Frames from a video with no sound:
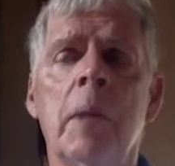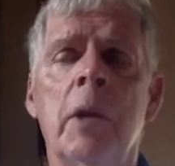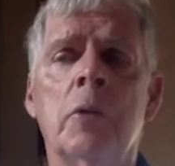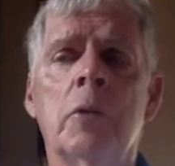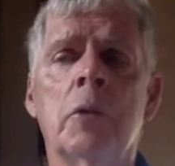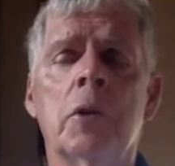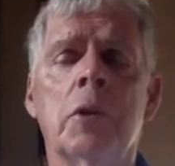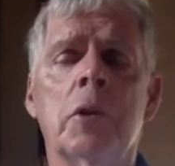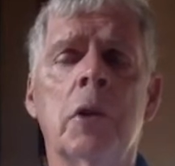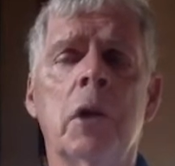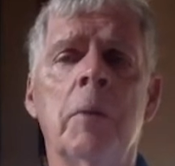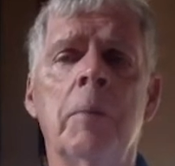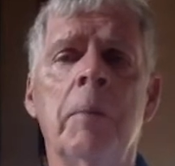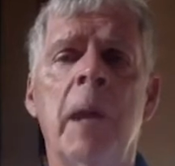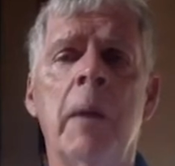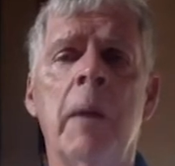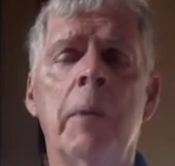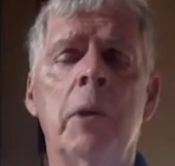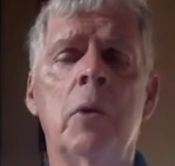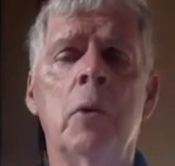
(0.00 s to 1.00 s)
interested in
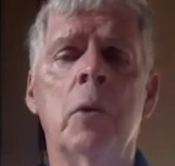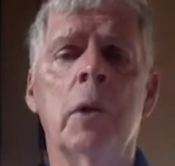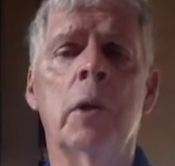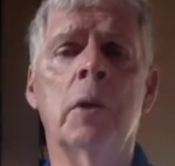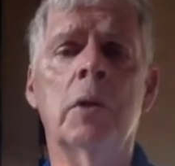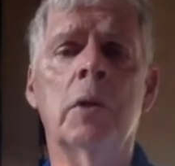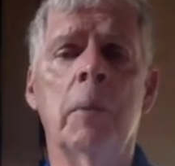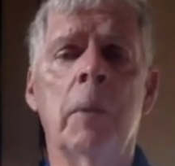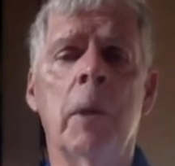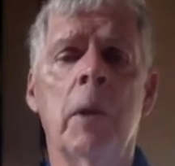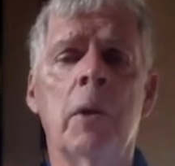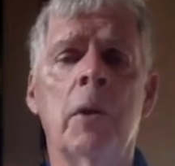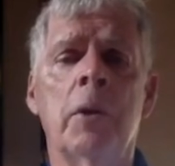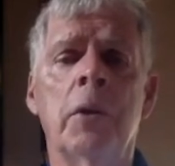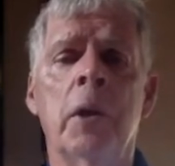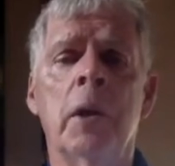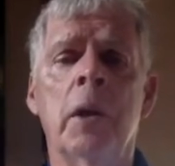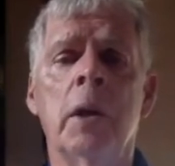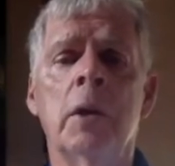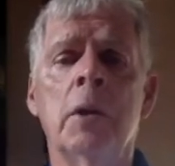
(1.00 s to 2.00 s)
maybe doing some other
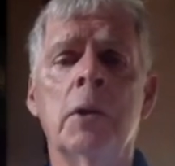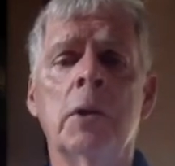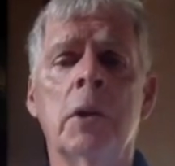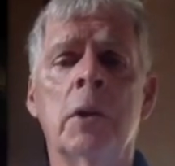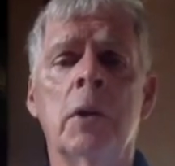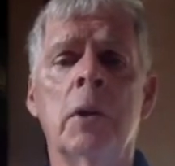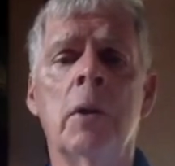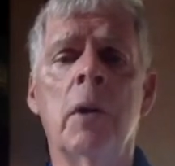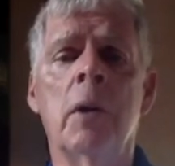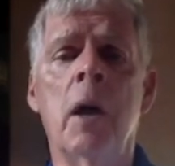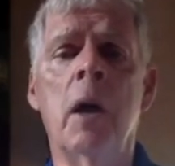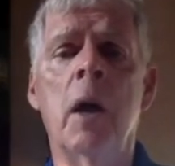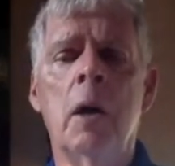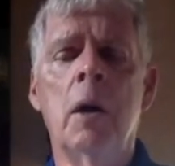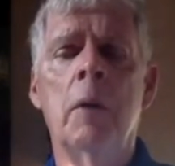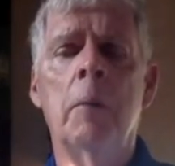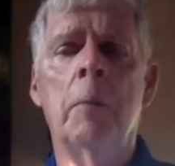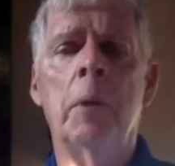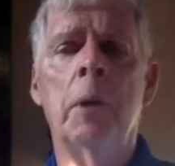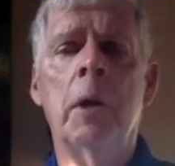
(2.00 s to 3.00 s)
things.
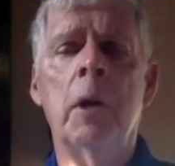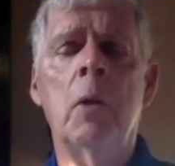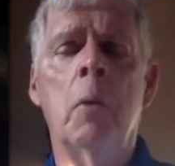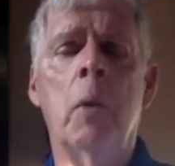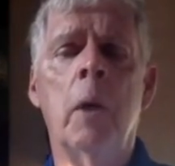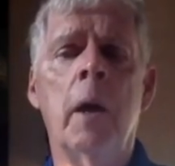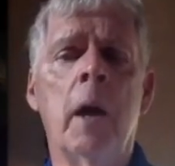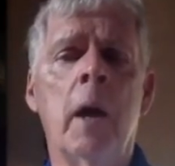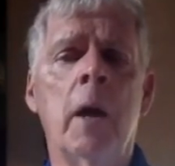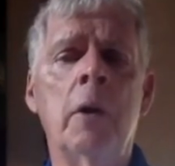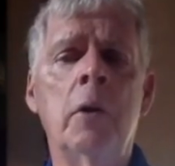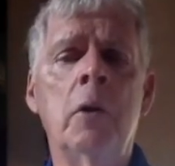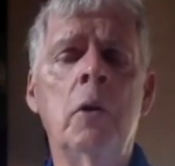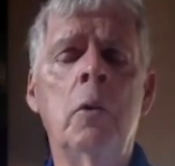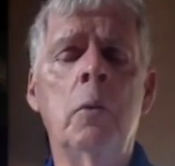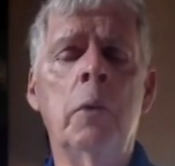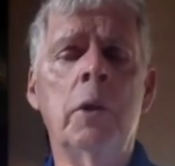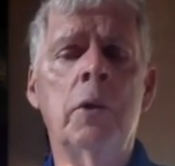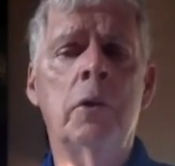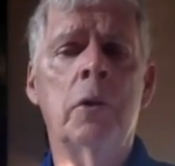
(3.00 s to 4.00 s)
But anyway, I knew
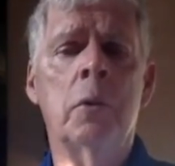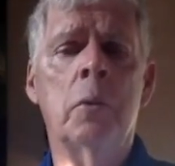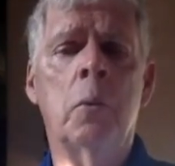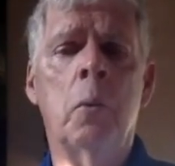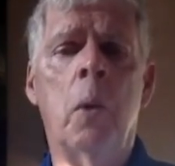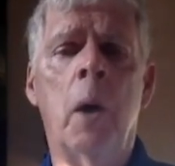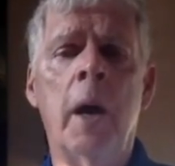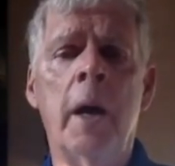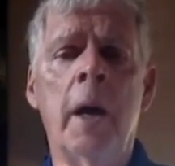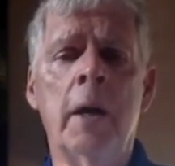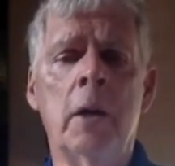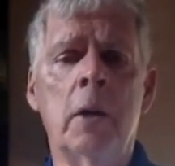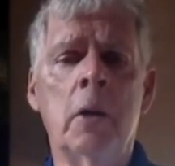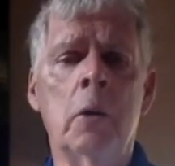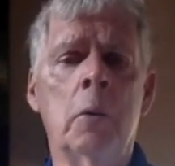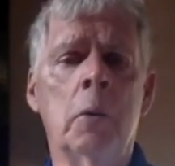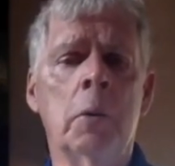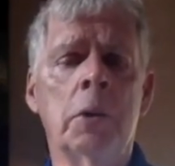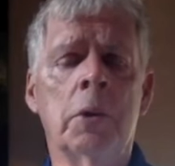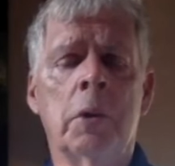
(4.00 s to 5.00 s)
Richard White,
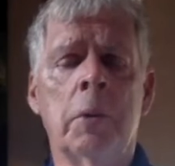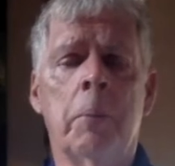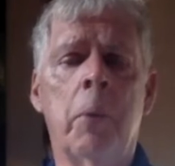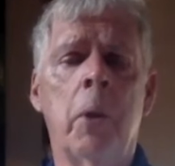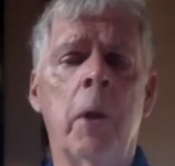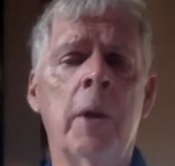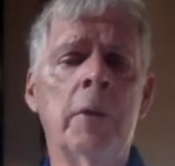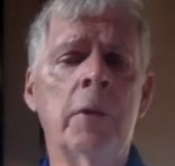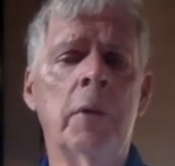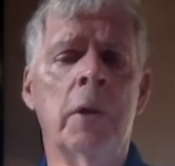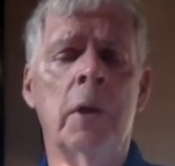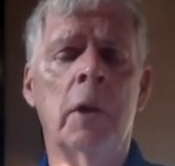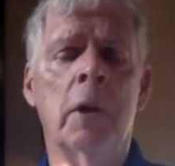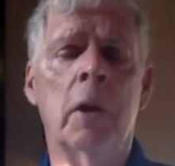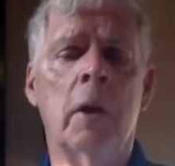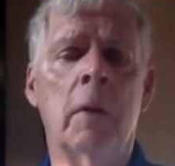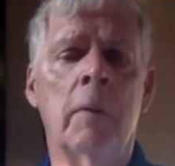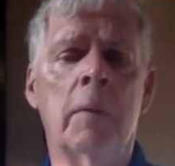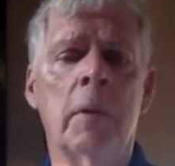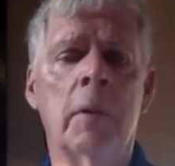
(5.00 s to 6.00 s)
who was the
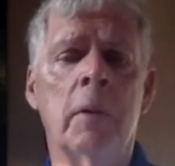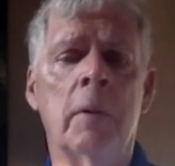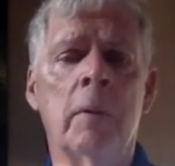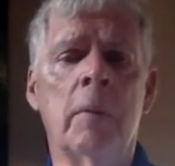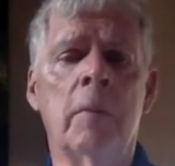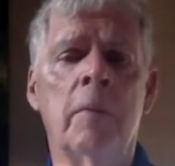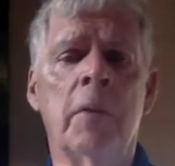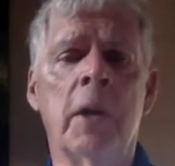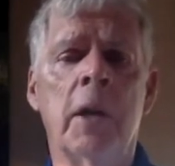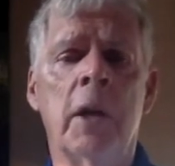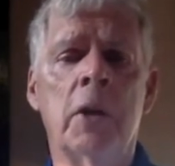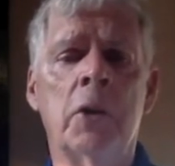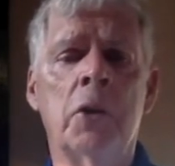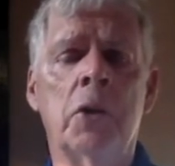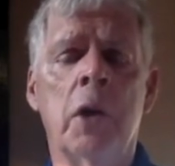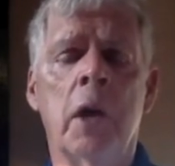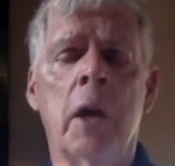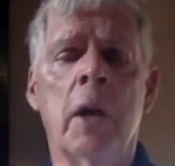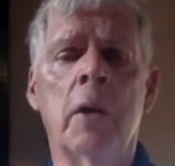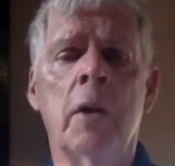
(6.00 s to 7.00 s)
president of the
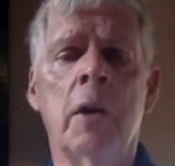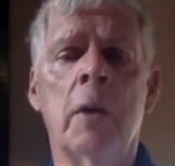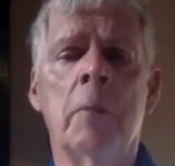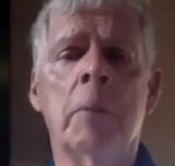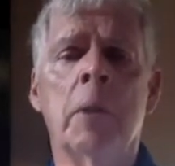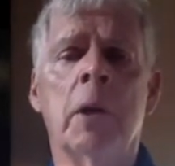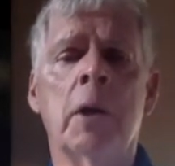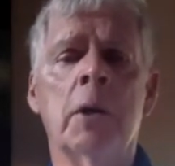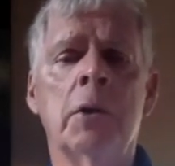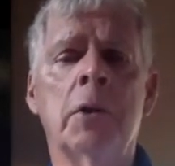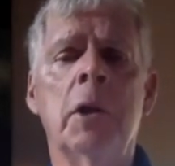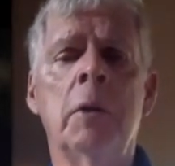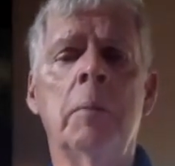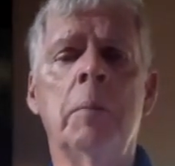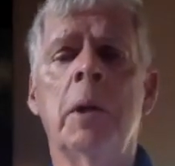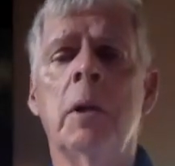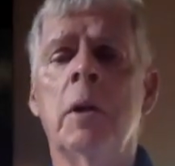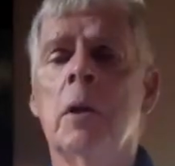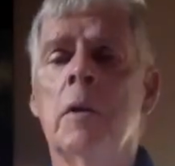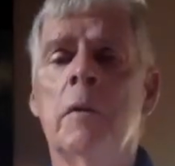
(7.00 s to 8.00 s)
VSGA then, because he'd
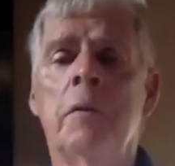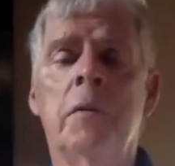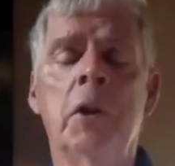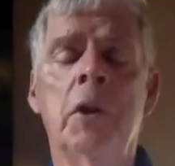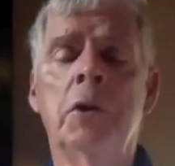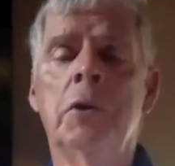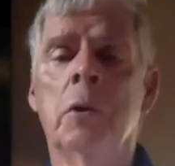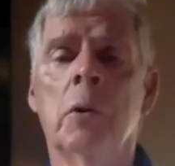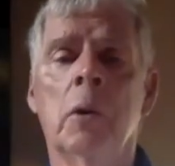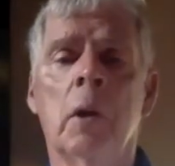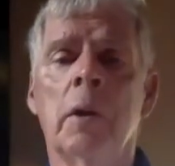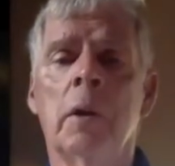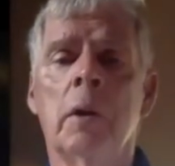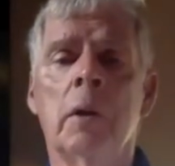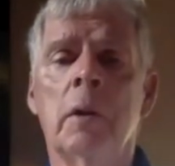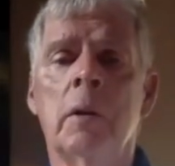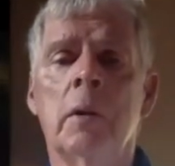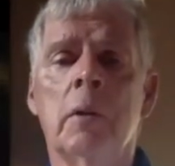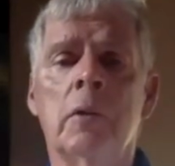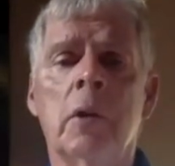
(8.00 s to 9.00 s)
been an official
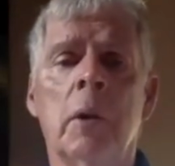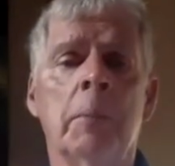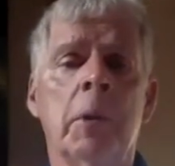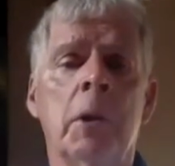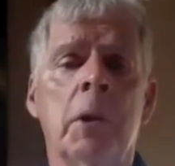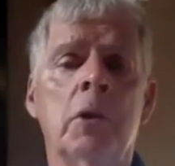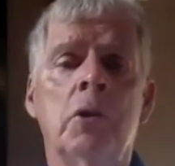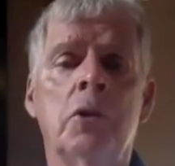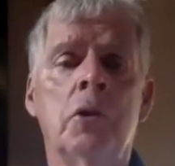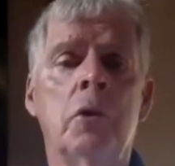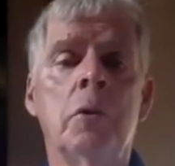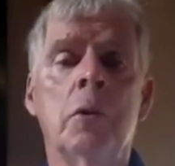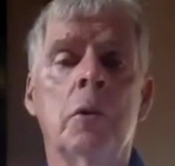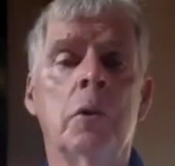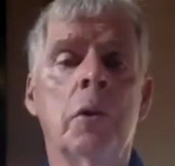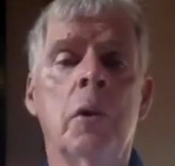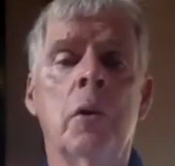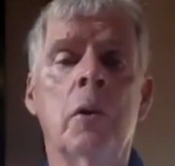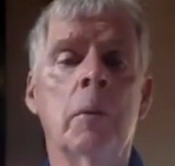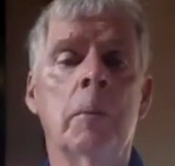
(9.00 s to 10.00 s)
at some of the junior
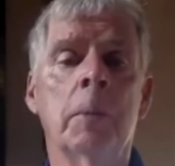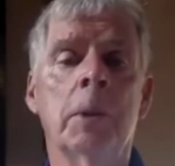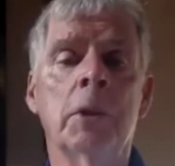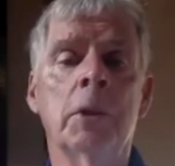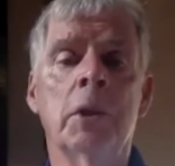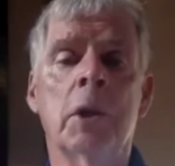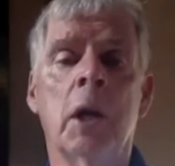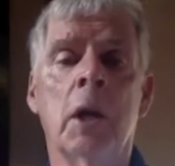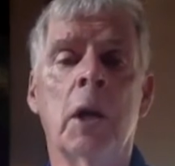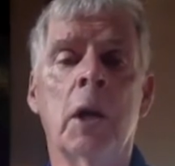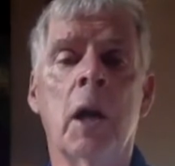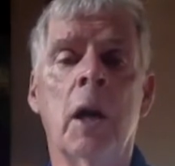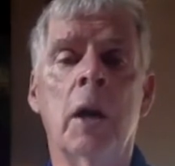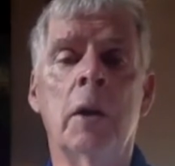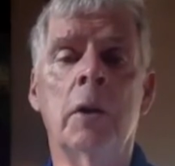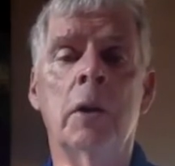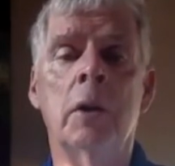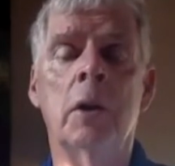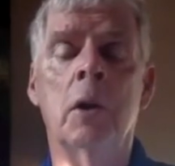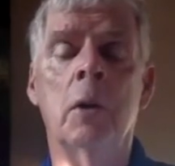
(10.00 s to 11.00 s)
tournaments and I'd
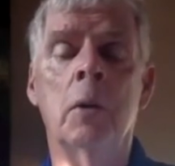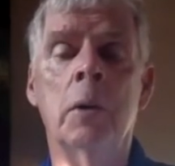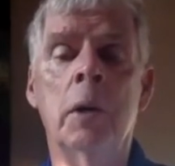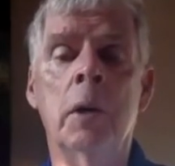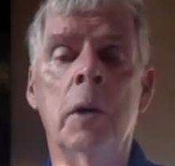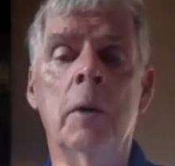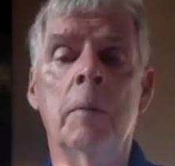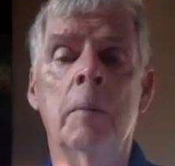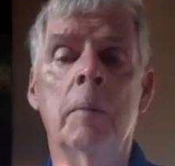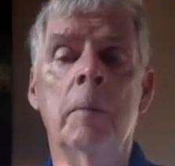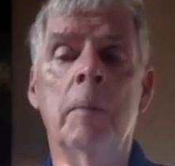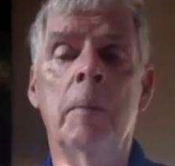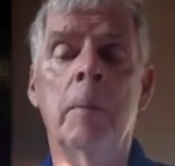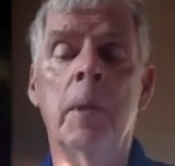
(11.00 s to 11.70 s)
gotten to know him.